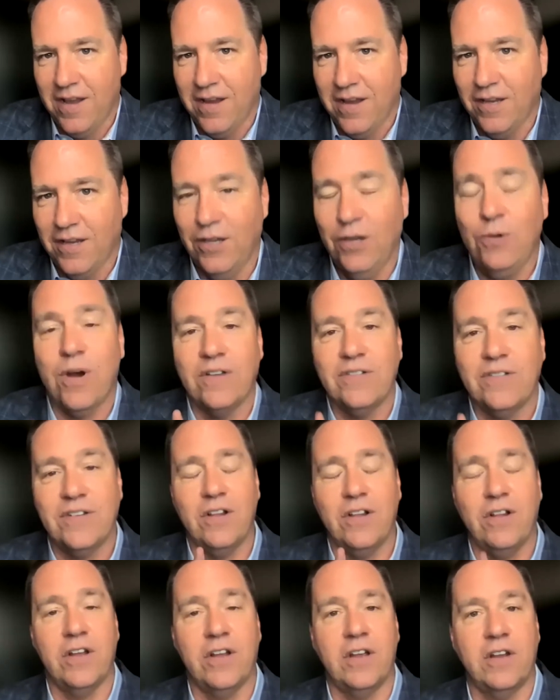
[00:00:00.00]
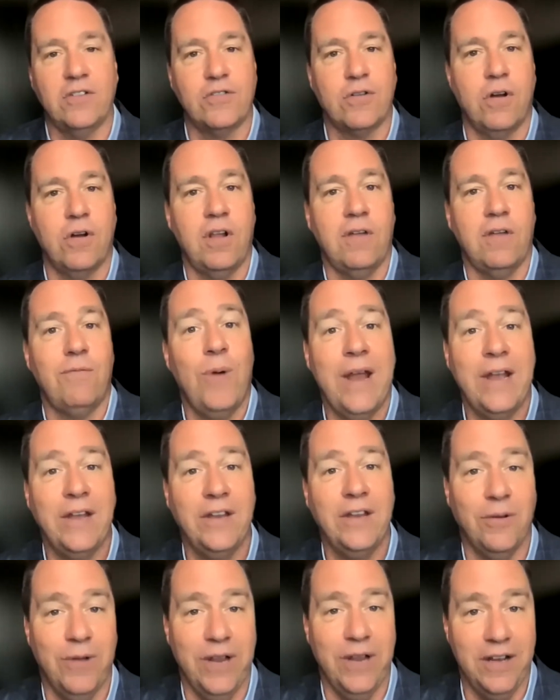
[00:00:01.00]
You are still in control of when
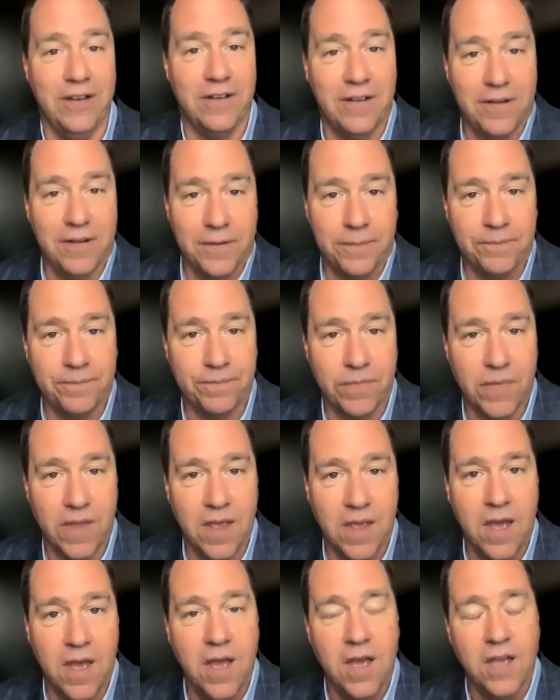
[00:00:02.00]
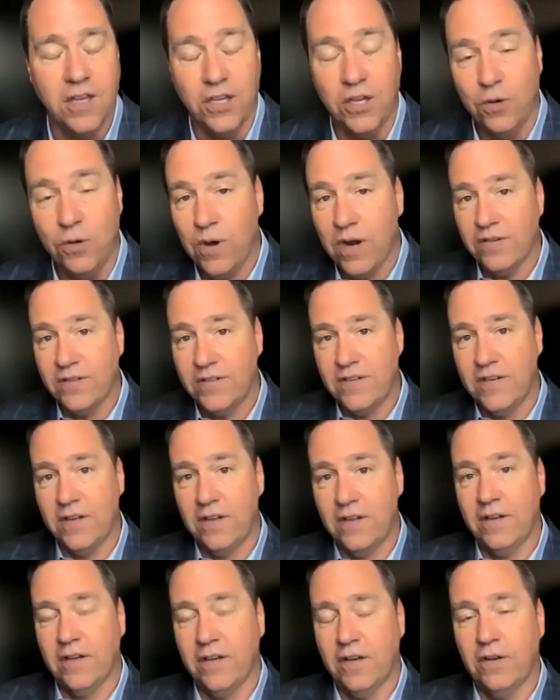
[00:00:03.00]
you eat. You are
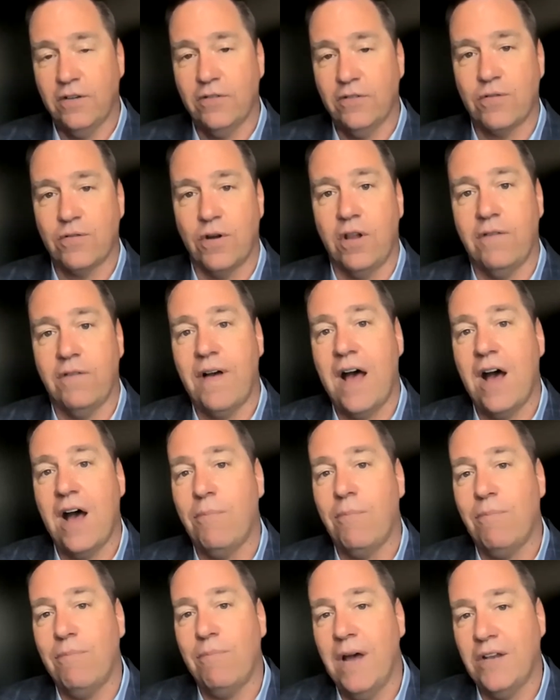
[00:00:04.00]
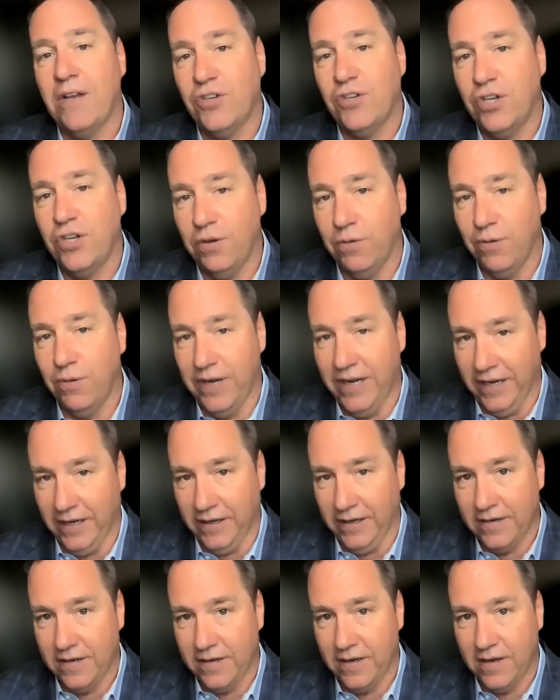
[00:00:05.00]
still in control of how much you
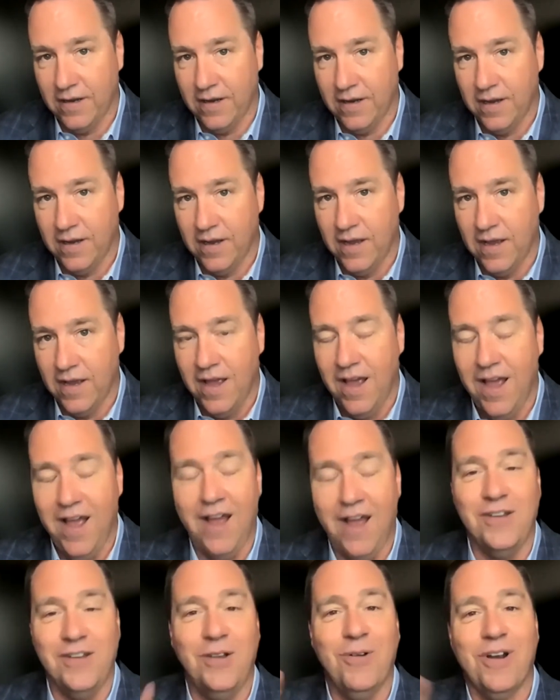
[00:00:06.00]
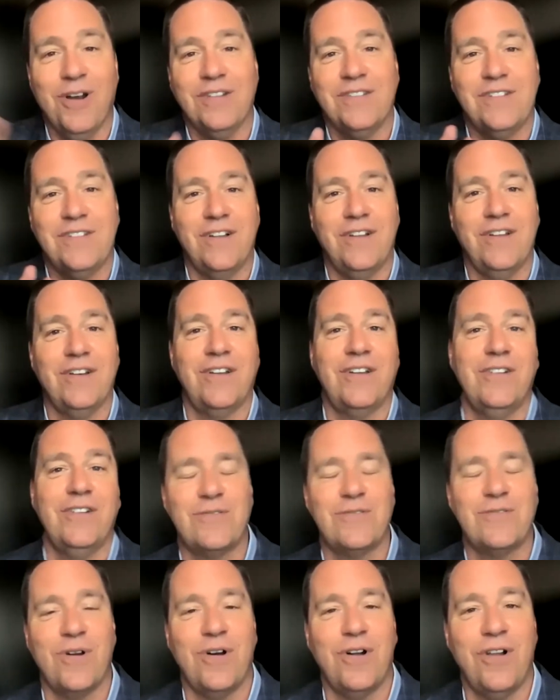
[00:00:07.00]
eat. And you are still in
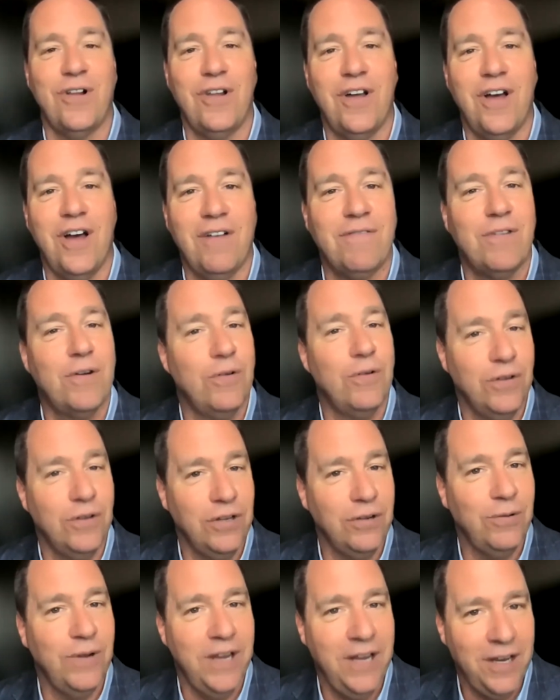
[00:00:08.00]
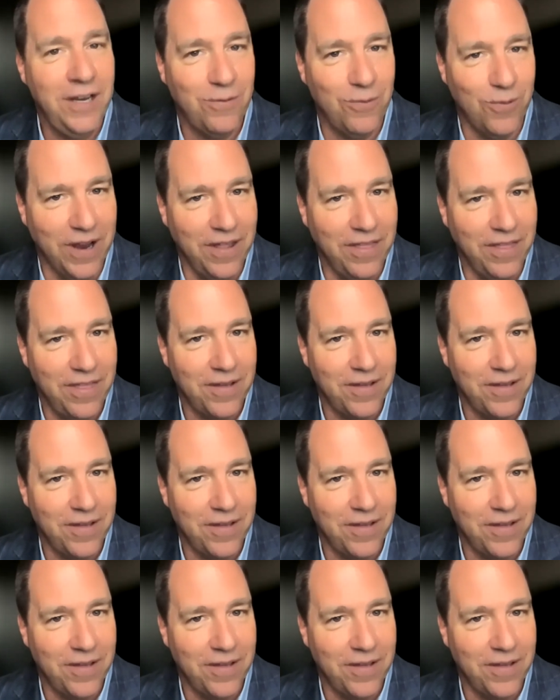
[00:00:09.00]
control of who you eat with.